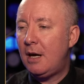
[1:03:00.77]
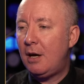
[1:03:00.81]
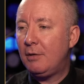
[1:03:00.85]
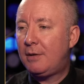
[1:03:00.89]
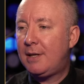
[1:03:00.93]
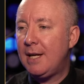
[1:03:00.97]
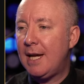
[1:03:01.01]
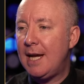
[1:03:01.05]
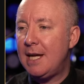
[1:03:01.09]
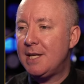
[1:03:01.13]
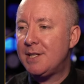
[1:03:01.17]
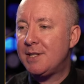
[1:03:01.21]

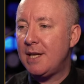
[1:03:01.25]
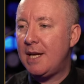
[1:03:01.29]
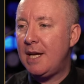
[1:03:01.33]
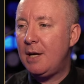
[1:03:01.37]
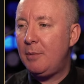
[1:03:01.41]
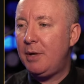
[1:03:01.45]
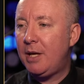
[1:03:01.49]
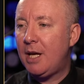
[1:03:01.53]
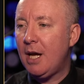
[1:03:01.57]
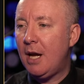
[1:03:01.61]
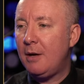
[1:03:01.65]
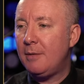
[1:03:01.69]
okay, so here
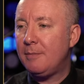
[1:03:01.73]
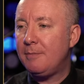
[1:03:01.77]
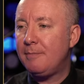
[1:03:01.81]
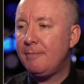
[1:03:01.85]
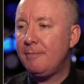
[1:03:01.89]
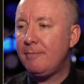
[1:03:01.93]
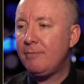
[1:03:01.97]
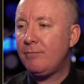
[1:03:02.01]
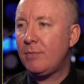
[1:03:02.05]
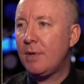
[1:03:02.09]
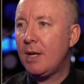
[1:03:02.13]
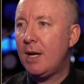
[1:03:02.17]
we go.
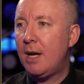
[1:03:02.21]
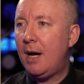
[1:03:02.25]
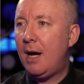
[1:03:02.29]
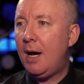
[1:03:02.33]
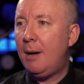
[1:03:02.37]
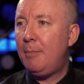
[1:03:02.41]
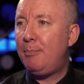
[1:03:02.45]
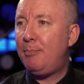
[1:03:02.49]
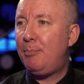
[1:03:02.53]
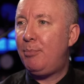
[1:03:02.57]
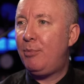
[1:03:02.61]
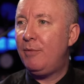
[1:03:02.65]

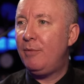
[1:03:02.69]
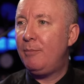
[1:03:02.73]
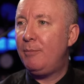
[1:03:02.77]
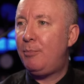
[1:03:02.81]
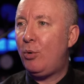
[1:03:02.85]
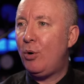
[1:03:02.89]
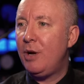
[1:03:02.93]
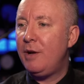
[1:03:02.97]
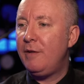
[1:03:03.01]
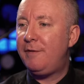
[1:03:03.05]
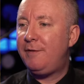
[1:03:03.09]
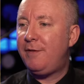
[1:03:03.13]
Up
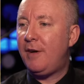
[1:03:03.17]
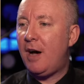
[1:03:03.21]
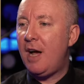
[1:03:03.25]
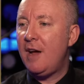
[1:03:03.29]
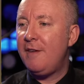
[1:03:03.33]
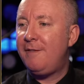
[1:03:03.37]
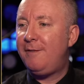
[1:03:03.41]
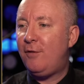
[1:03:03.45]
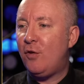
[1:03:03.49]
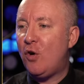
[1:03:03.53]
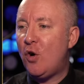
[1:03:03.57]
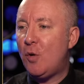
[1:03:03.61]

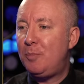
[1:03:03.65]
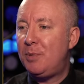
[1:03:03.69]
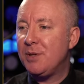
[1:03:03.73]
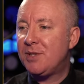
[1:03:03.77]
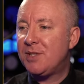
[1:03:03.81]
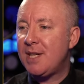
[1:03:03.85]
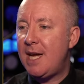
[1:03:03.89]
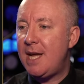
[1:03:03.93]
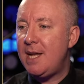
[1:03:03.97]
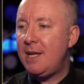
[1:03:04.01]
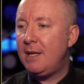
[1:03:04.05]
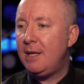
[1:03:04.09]

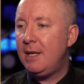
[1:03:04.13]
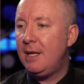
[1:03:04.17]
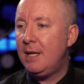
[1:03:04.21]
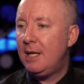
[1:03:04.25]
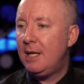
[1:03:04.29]
0.54%.